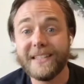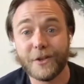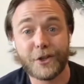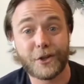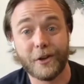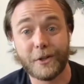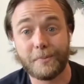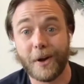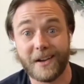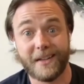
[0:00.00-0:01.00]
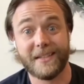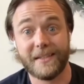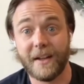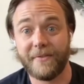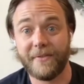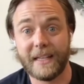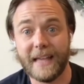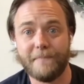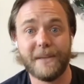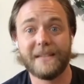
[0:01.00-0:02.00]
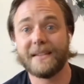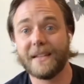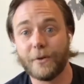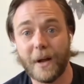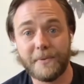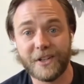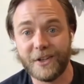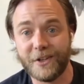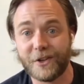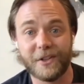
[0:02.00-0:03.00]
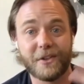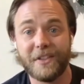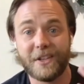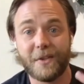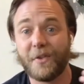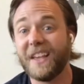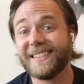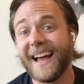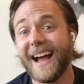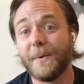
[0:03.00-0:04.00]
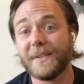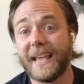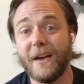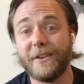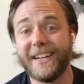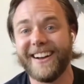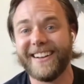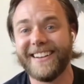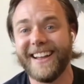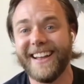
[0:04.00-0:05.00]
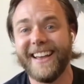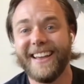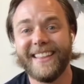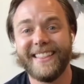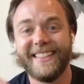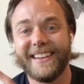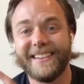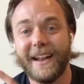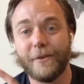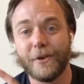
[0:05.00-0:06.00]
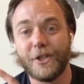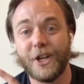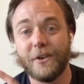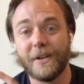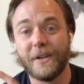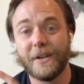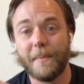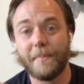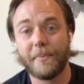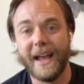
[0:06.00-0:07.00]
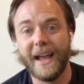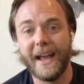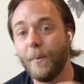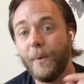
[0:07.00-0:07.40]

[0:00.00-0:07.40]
these insurance products and stuff like that, business interruption insurance, all these other things that I was counting on that never showed up, right?